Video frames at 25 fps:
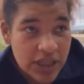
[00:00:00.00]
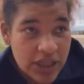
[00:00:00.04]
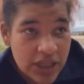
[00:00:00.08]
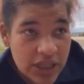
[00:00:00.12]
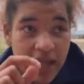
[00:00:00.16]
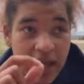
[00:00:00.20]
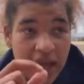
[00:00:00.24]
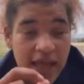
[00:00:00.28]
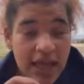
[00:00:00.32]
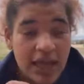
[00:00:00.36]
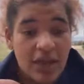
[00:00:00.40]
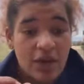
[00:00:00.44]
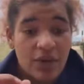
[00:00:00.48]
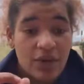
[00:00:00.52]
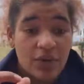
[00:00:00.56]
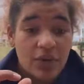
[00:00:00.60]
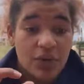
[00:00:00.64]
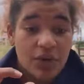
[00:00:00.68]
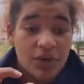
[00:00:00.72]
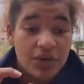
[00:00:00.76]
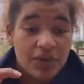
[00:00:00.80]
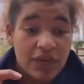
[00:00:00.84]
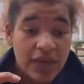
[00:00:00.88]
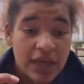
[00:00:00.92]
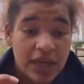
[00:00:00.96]
how
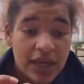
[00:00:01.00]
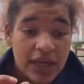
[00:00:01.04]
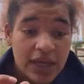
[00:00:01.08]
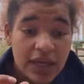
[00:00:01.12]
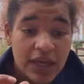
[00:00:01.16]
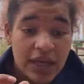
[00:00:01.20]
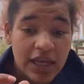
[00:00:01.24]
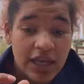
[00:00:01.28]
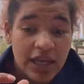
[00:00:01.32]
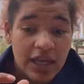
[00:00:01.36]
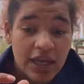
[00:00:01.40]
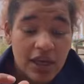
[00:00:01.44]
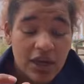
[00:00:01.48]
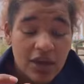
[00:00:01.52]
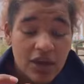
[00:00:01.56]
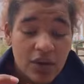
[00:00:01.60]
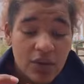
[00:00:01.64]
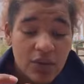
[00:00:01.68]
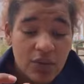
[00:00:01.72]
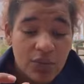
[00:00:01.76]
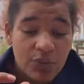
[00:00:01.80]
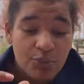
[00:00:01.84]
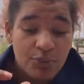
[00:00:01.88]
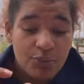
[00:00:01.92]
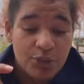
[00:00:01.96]
they
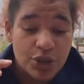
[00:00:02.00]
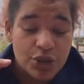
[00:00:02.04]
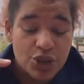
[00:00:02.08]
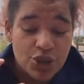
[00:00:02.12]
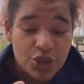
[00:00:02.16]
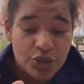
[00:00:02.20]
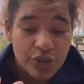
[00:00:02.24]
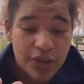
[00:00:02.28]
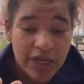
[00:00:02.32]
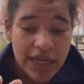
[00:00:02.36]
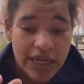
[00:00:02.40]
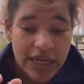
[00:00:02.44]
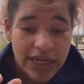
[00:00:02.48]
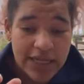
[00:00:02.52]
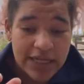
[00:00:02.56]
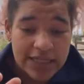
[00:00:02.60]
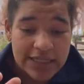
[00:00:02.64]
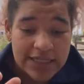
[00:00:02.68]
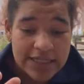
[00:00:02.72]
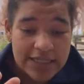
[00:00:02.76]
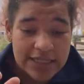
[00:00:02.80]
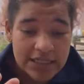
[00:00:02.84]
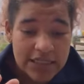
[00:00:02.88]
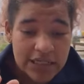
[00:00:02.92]
portrayed